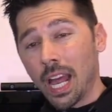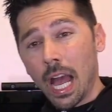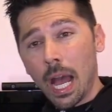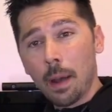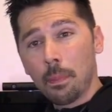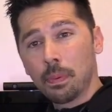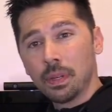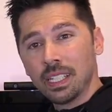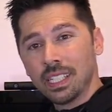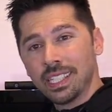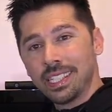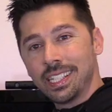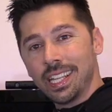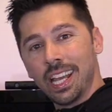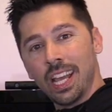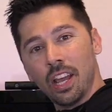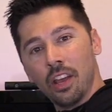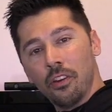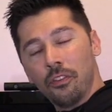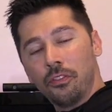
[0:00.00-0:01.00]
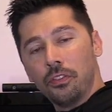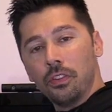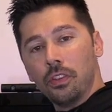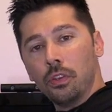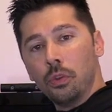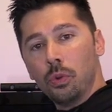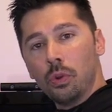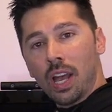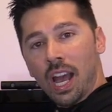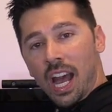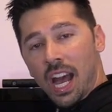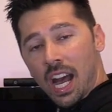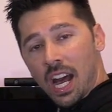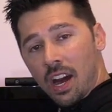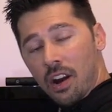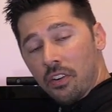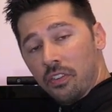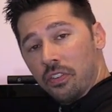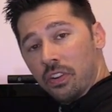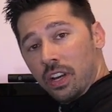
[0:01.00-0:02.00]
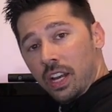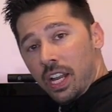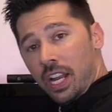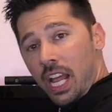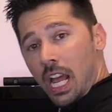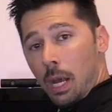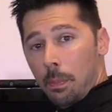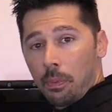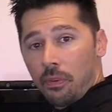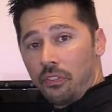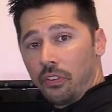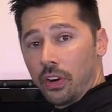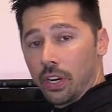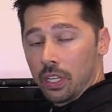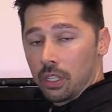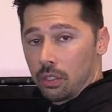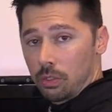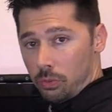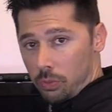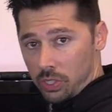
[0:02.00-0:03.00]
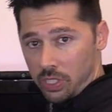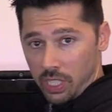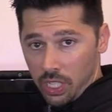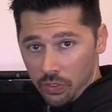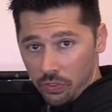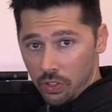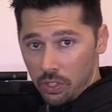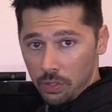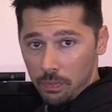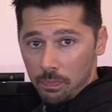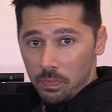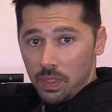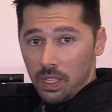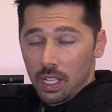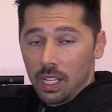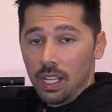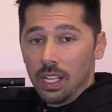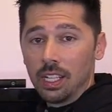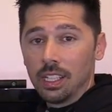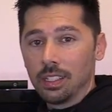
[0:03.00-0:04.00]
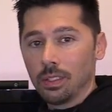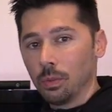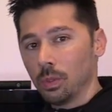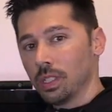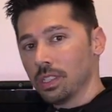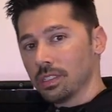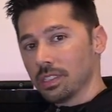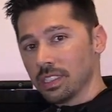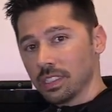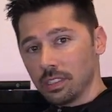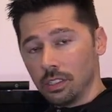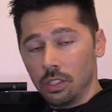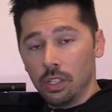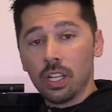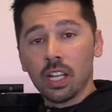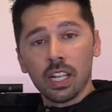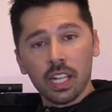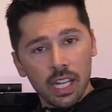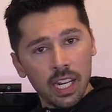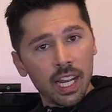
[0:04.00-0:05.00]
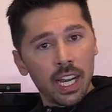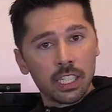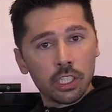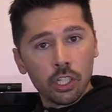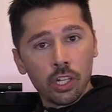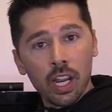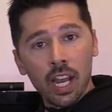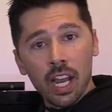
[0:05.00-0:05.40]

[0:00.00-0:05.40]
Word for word: happens if you have an amplifier receiver? Well, you can connect your